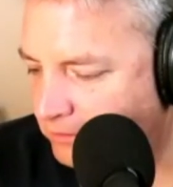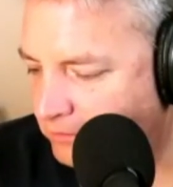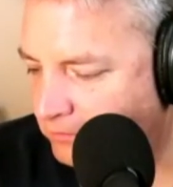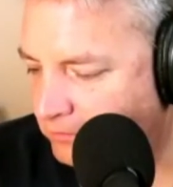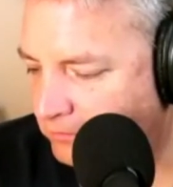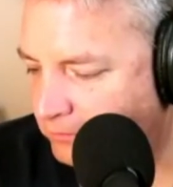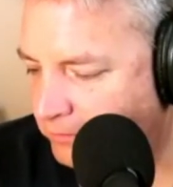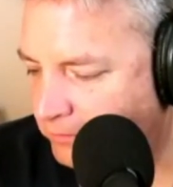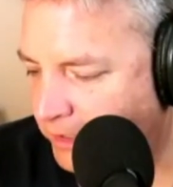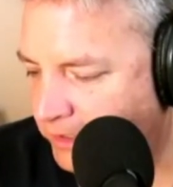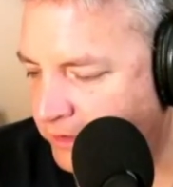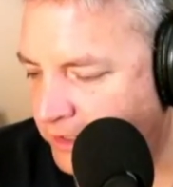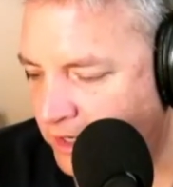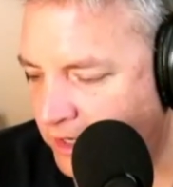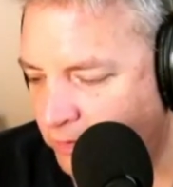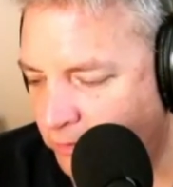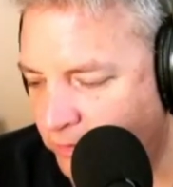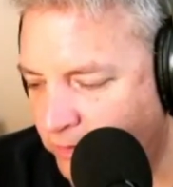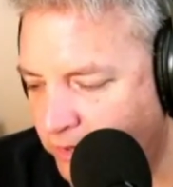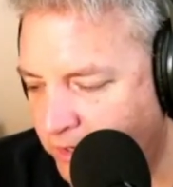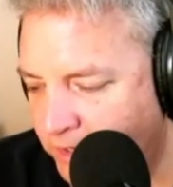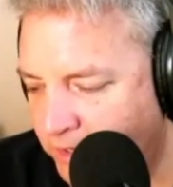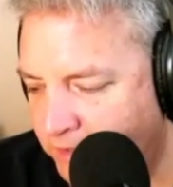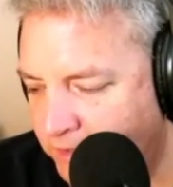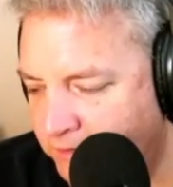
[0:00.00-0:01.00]
Ming-Na
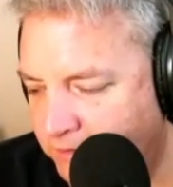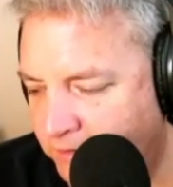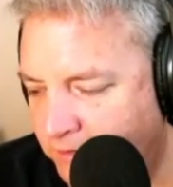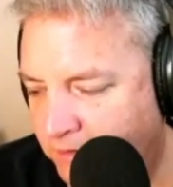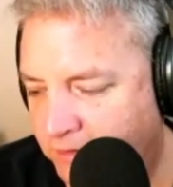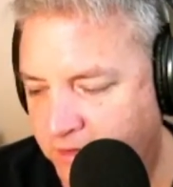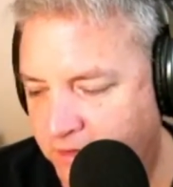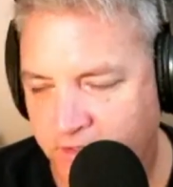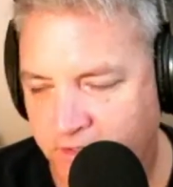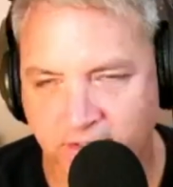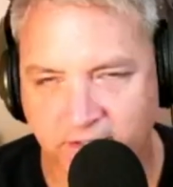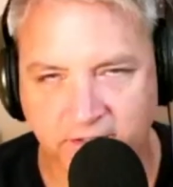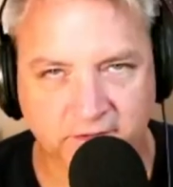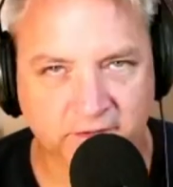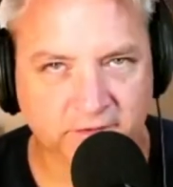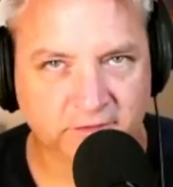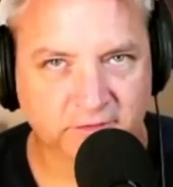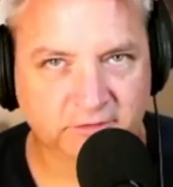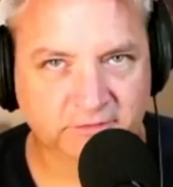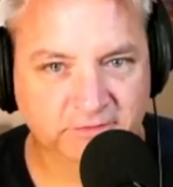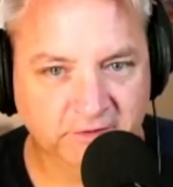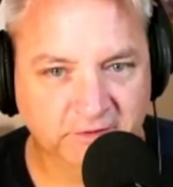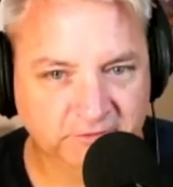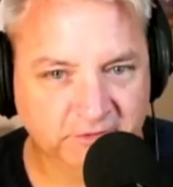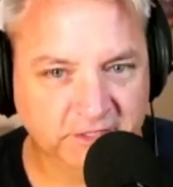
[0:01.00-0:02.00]
Wei
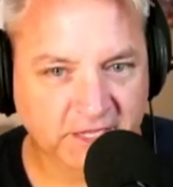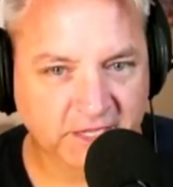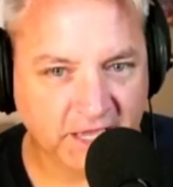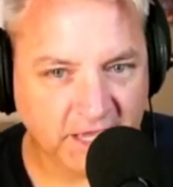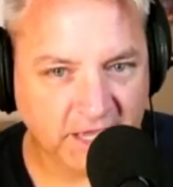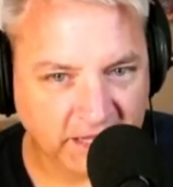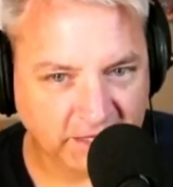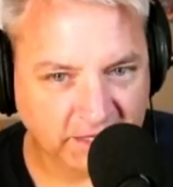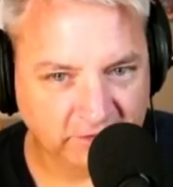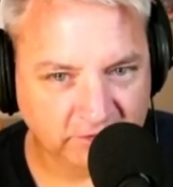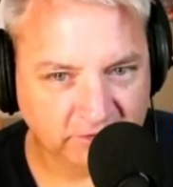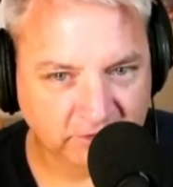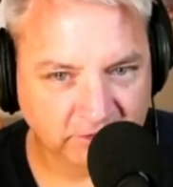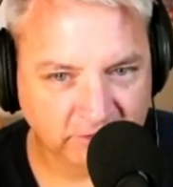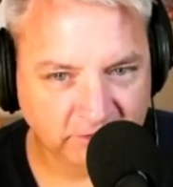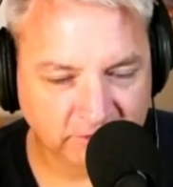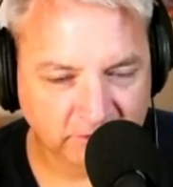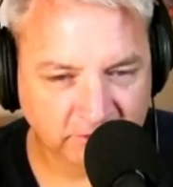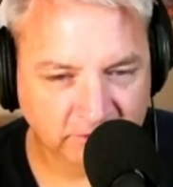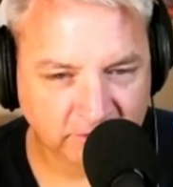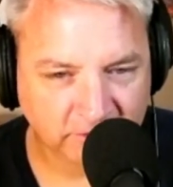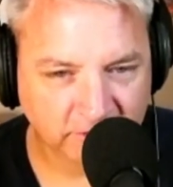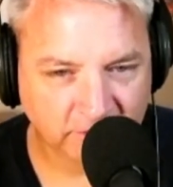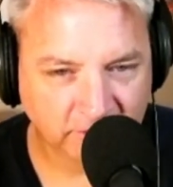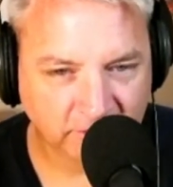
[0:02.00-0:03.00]
is 58.
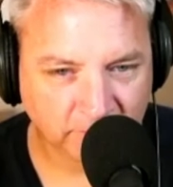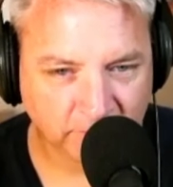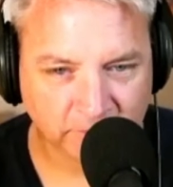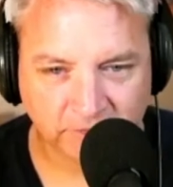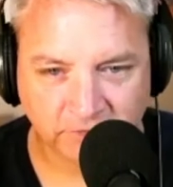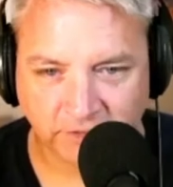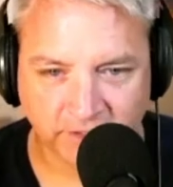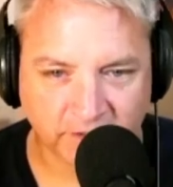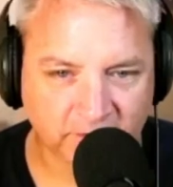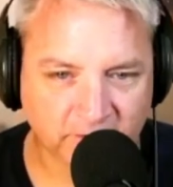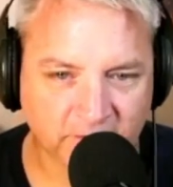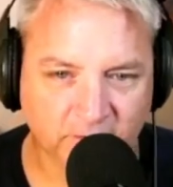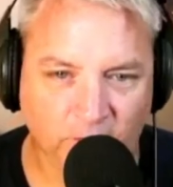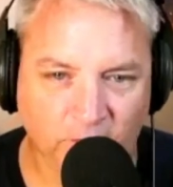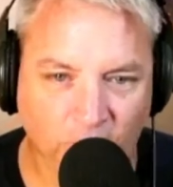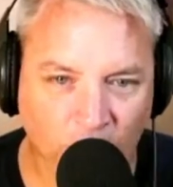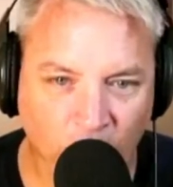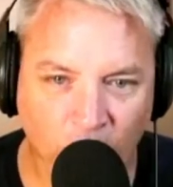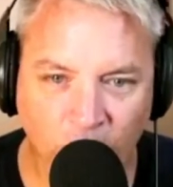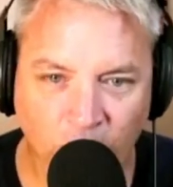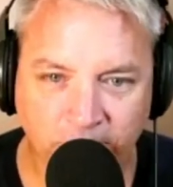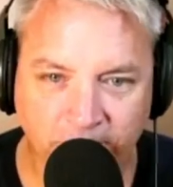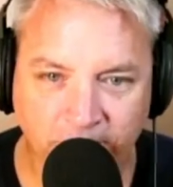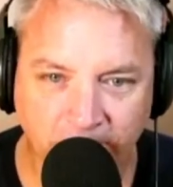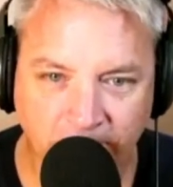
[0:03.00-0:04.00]
I was like,
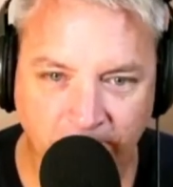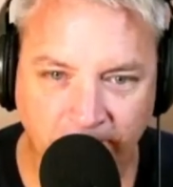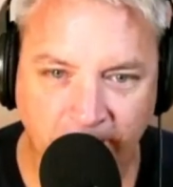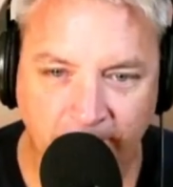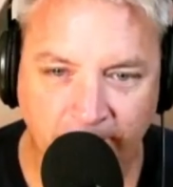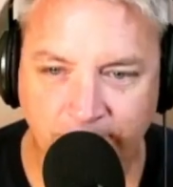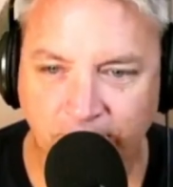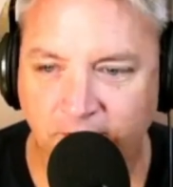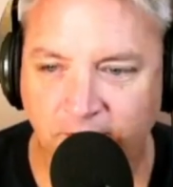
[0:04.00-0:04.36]
holy crap.